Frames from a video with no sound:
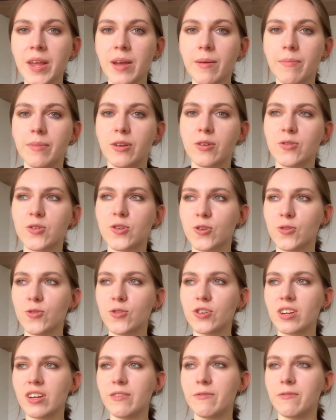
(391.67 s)
Because
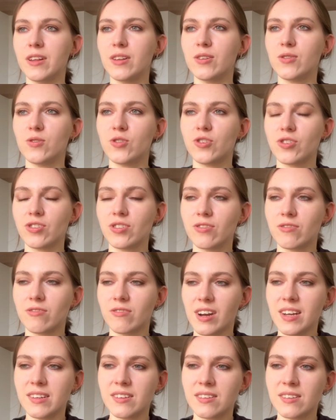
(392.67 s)
usually when you just
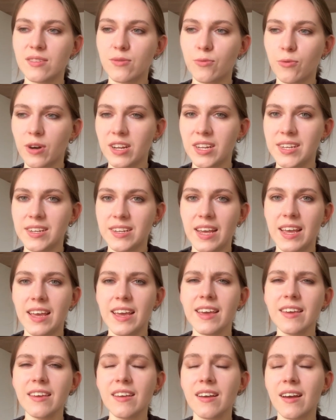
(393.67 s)
write it in one
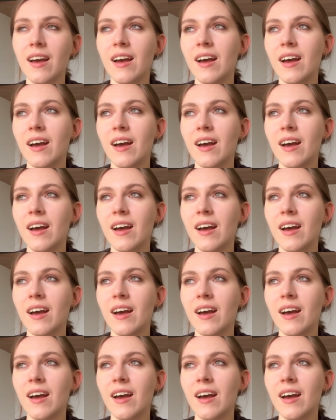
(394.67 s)
day,